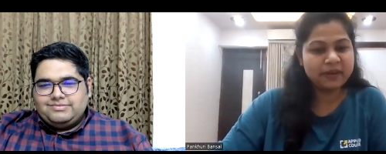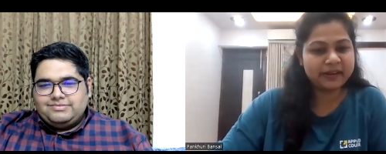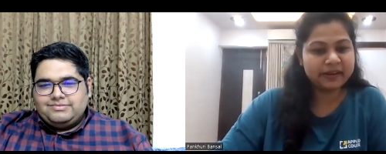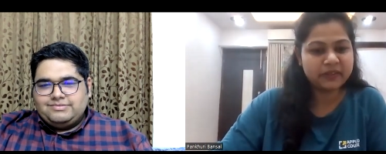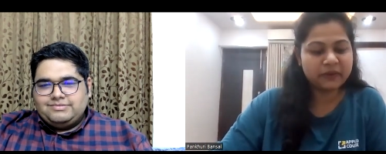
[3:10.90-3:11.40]

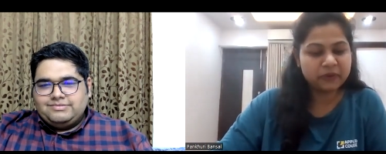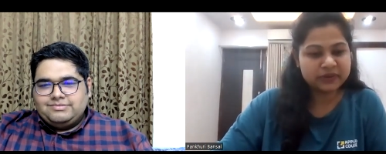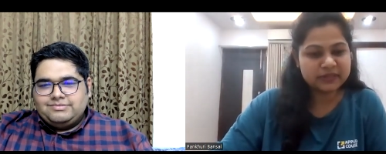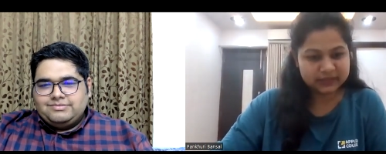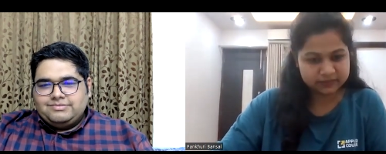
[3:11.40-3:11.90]
Speaker 1: completed the
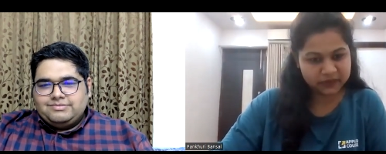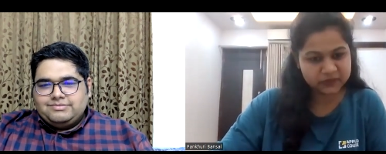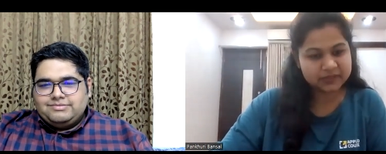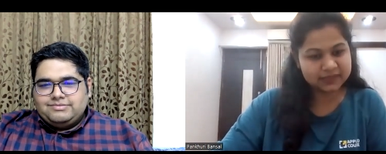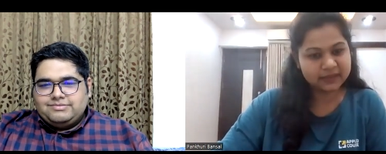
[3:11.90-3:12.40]
course
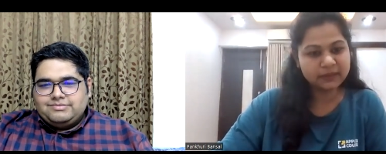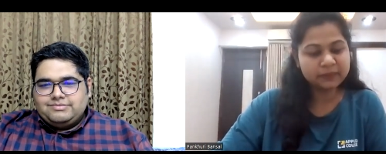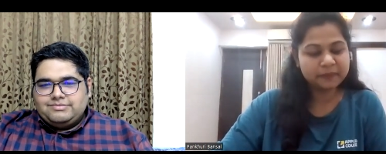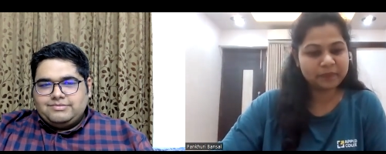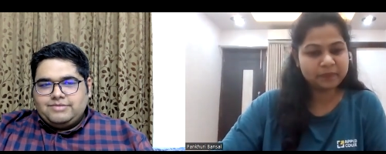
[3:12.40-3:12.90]
for this
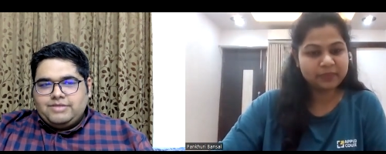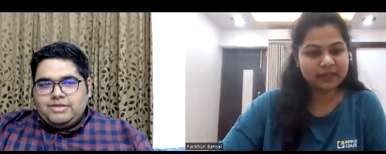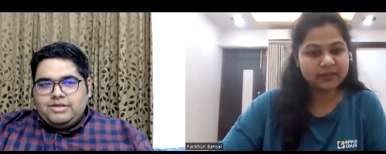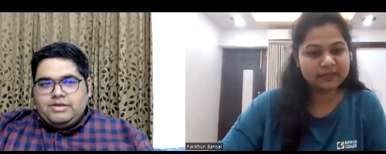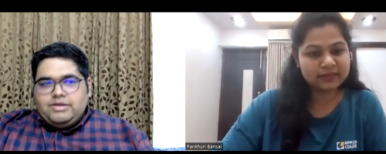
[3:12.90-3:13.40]
year?
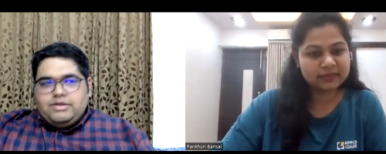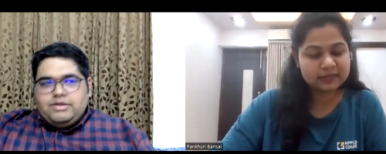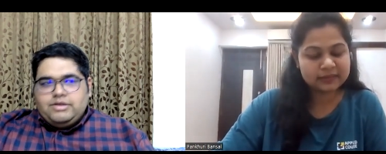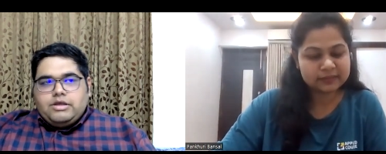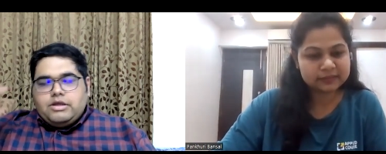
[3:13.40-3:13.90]

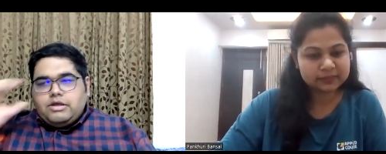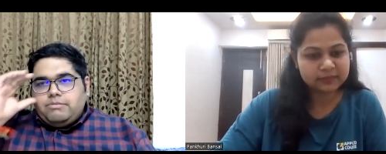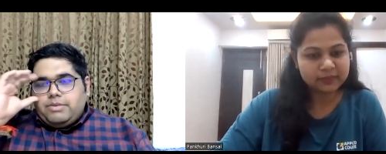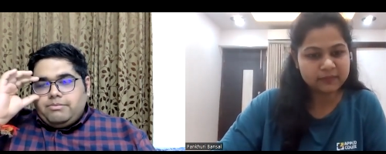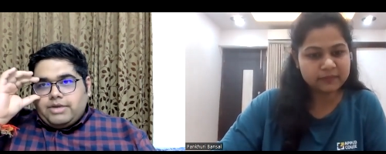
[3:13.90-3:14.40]

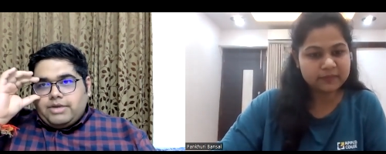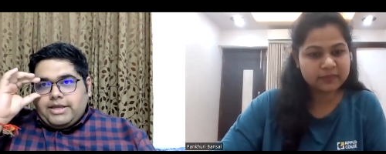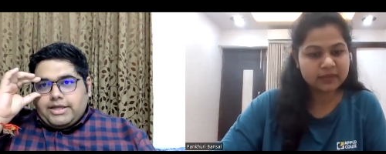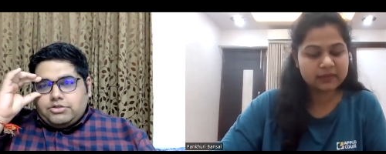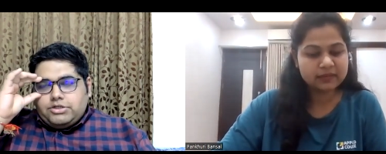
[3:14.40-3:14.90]
Speaker 2: Ma'am, I
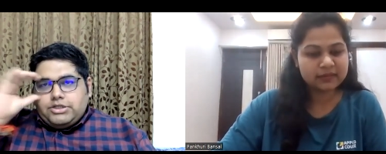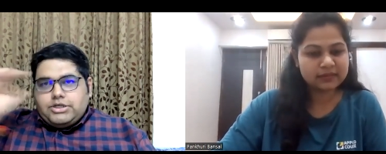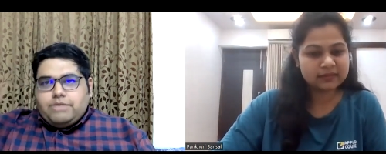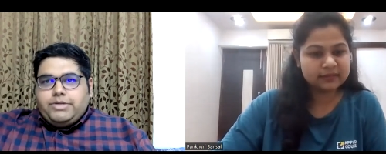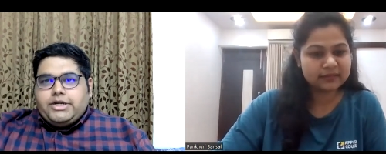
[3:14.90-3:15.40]
actually
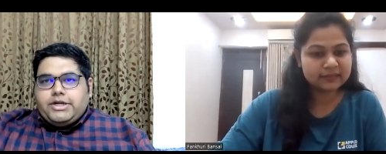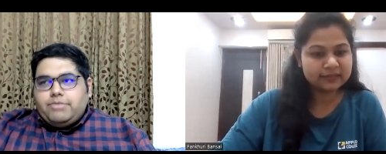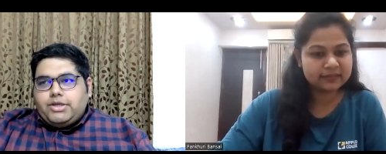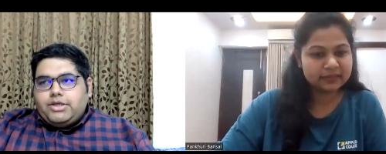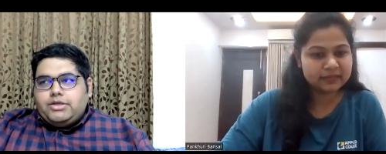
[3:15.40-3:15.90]
completed
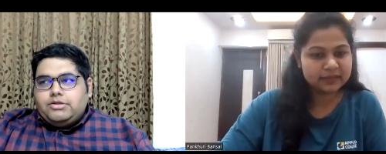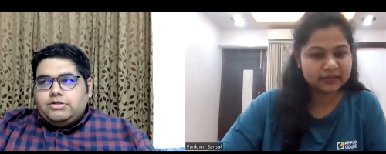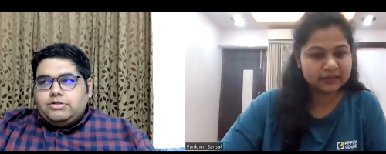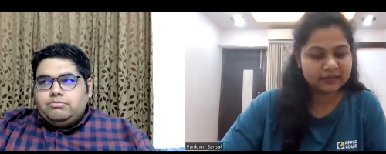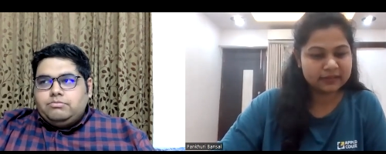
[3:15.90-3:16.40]
my
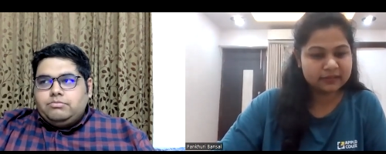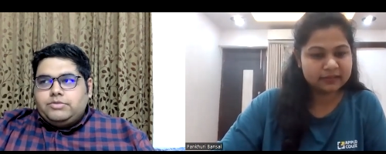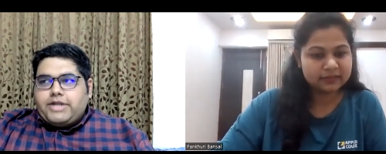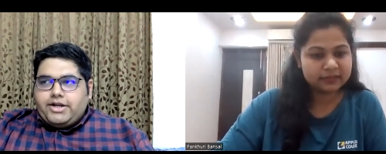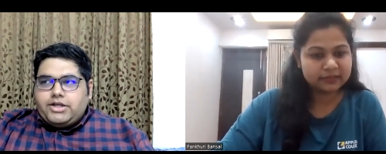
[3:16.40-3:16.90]

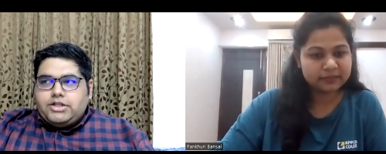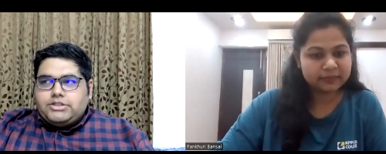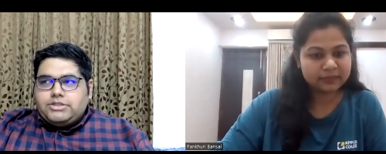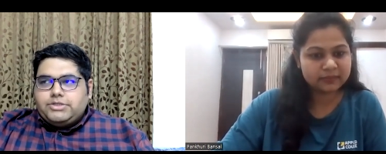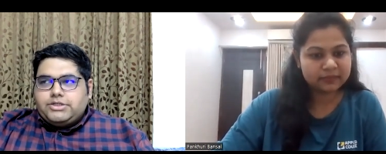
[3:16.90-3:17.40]
technical
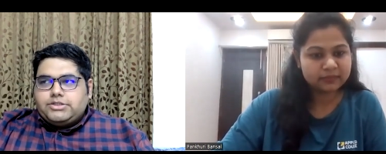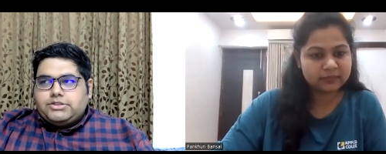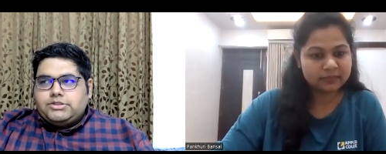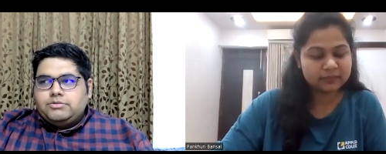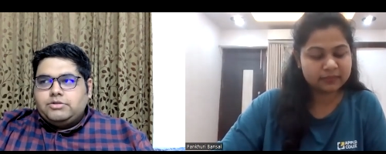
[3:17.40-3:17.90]
subjects
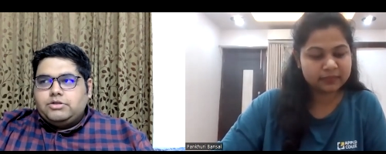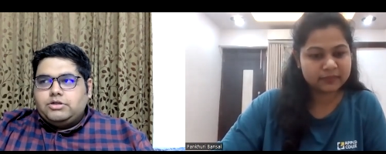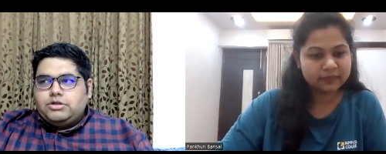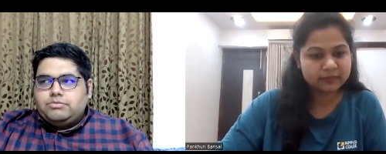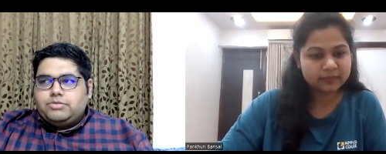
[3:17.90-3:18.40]

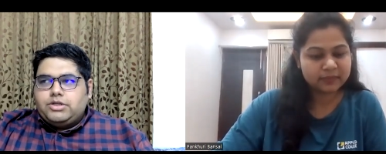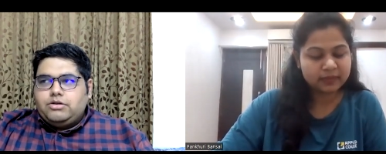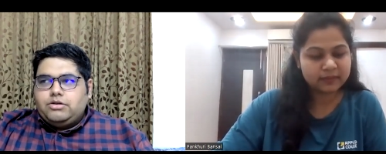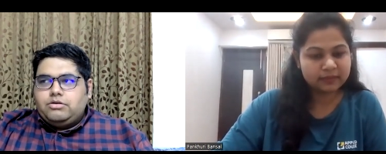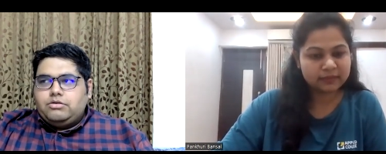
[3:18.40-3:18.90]

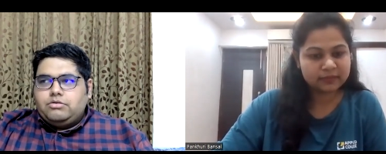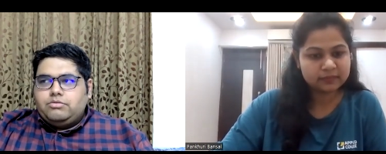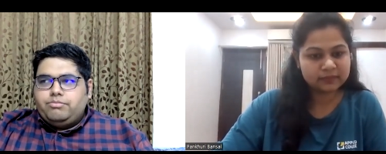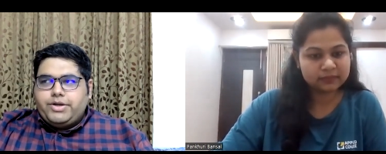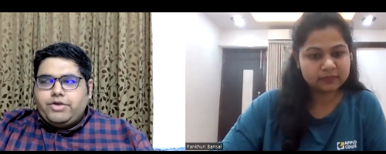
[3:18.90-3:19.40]
till
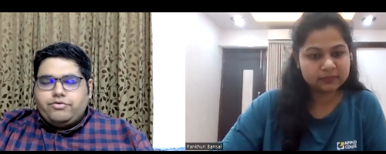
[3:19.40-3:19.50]
mid of